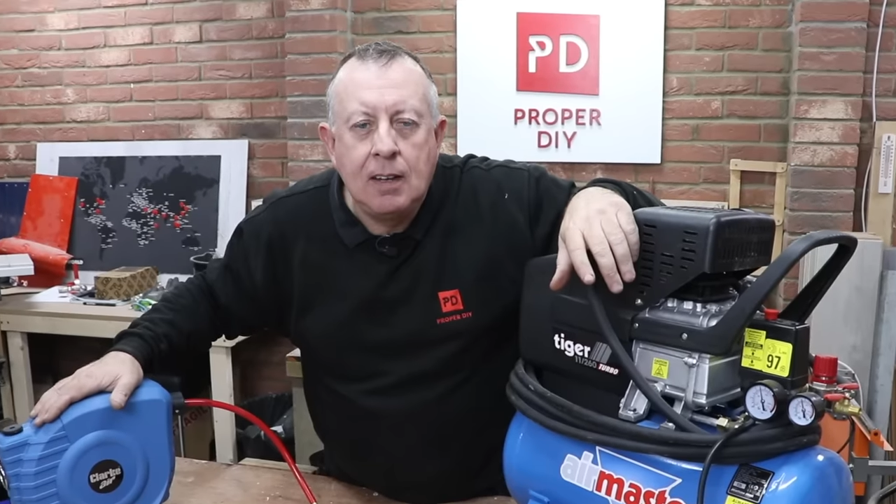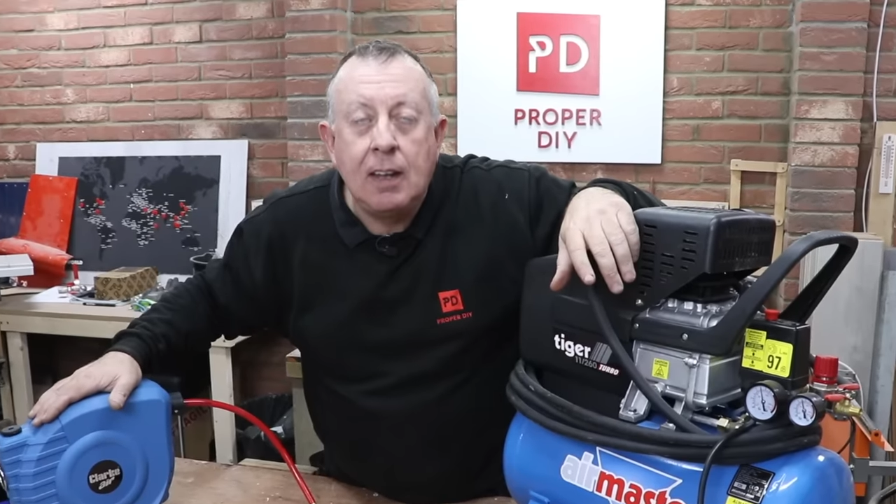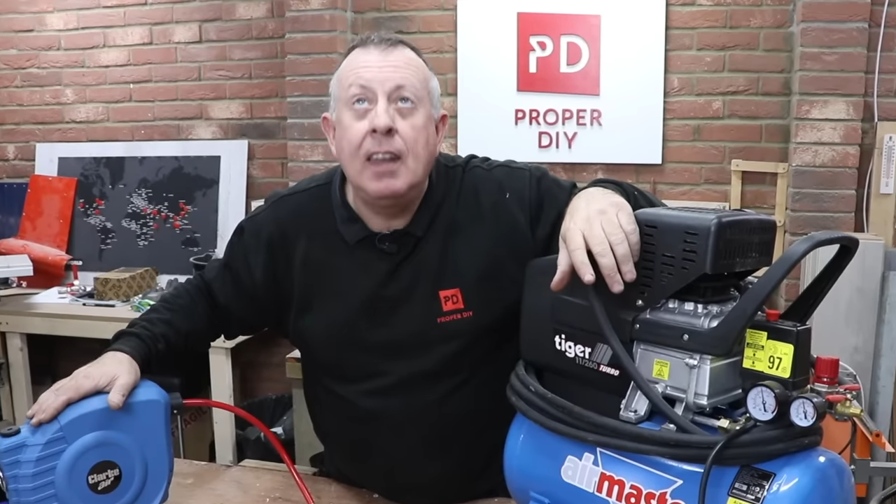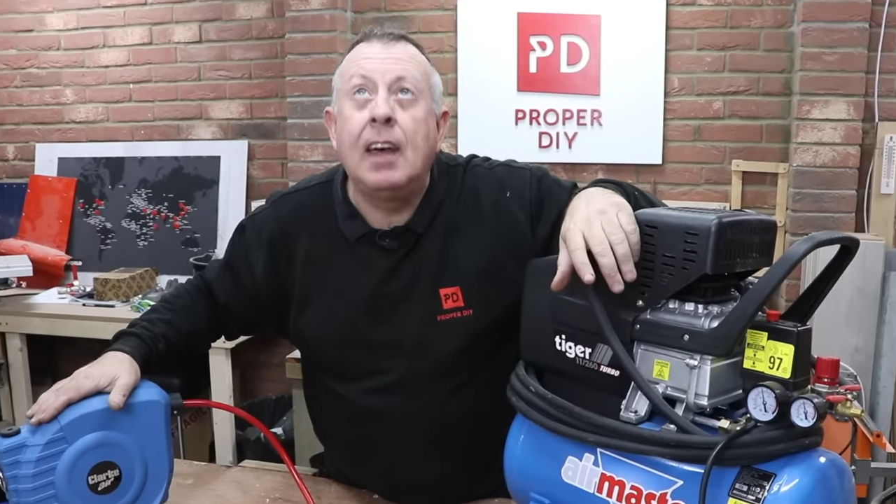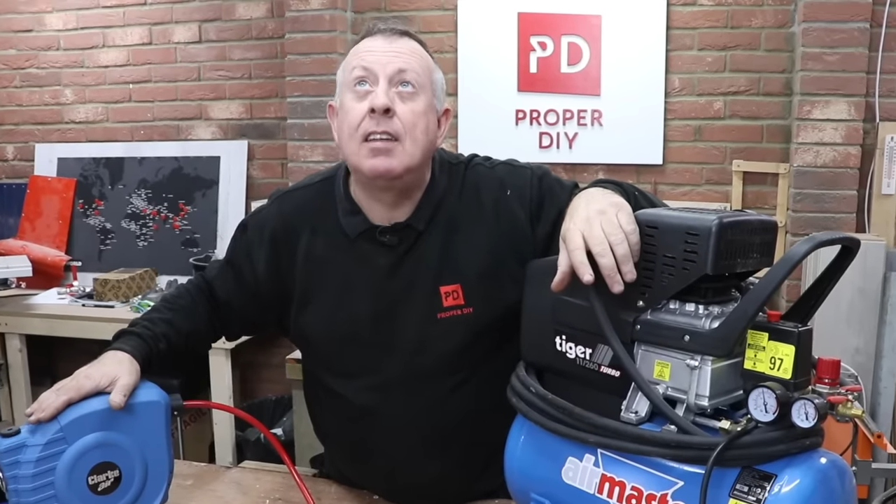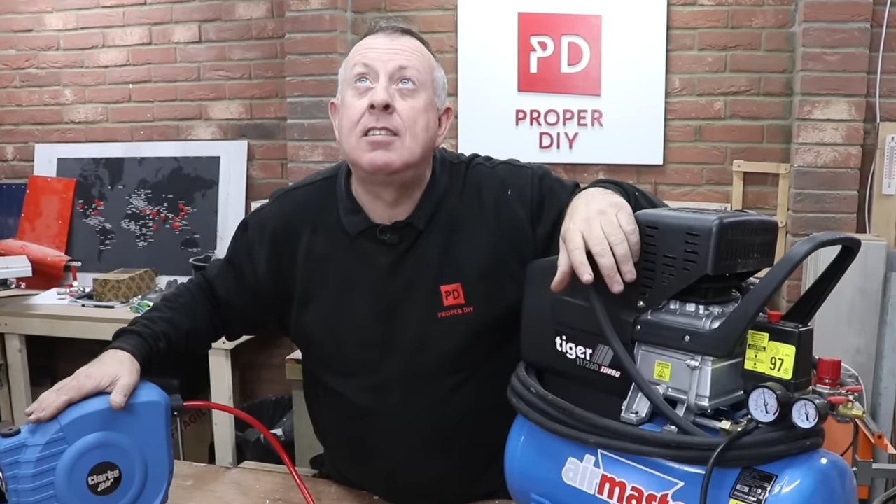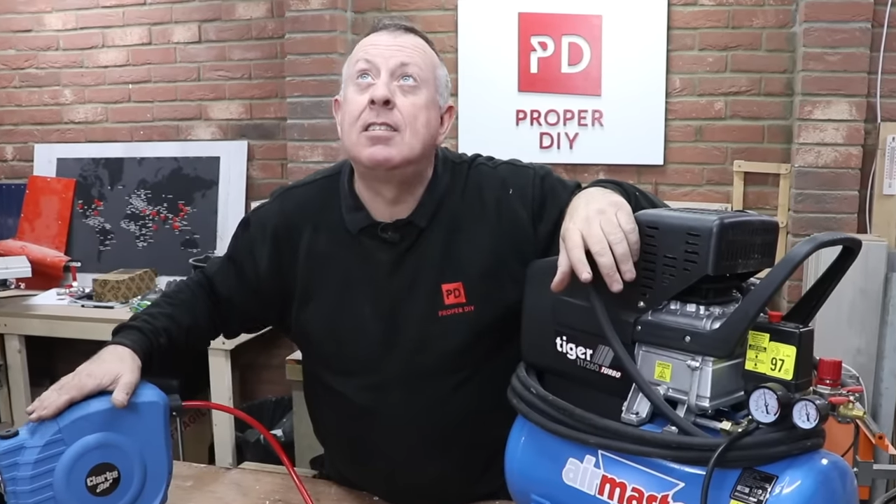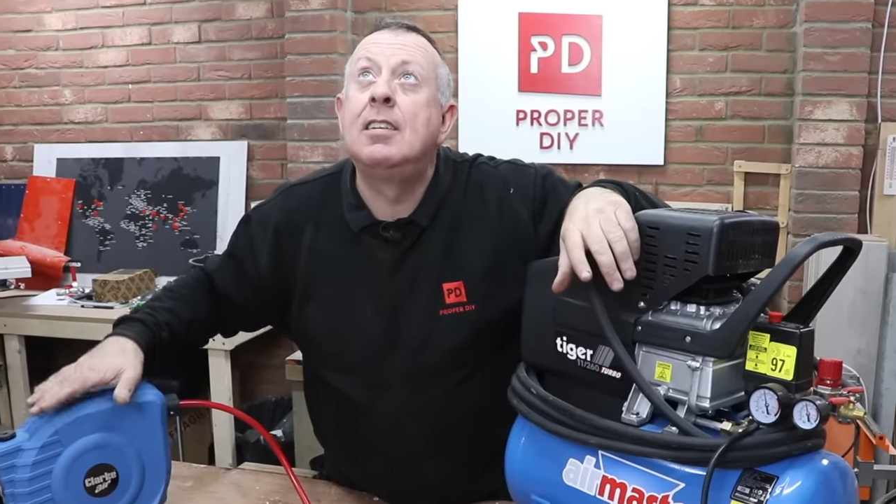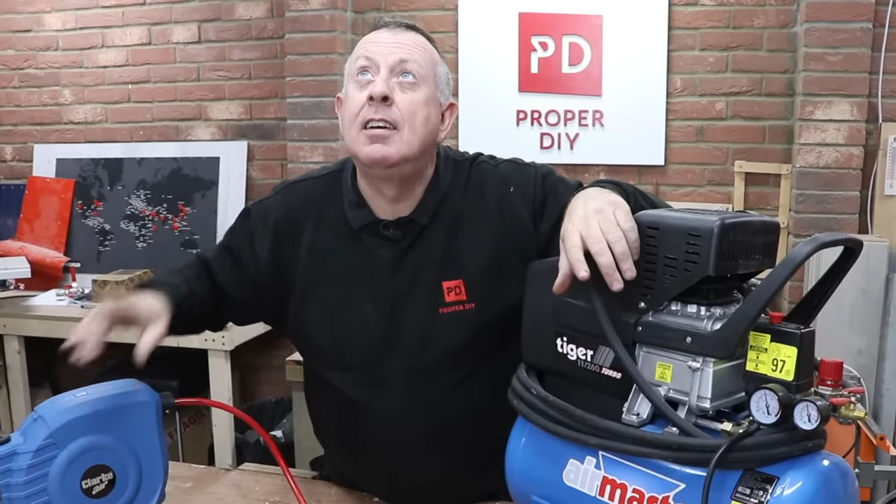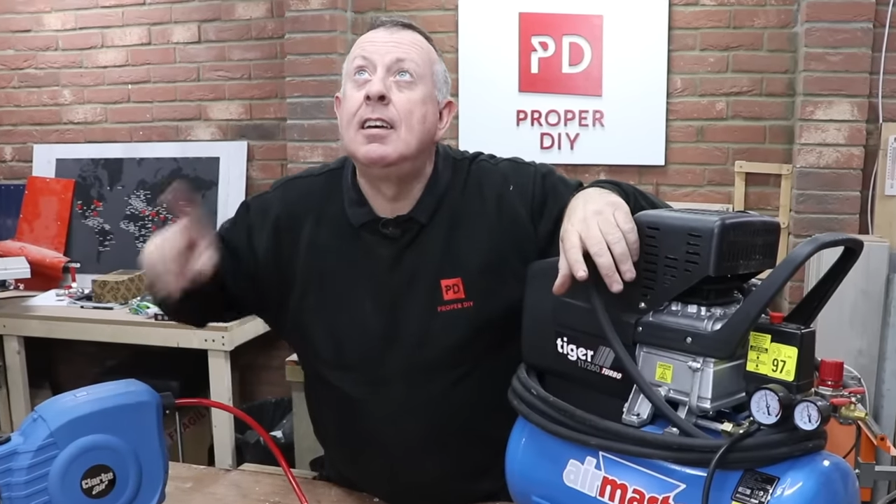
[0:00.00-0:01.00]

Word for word: and that's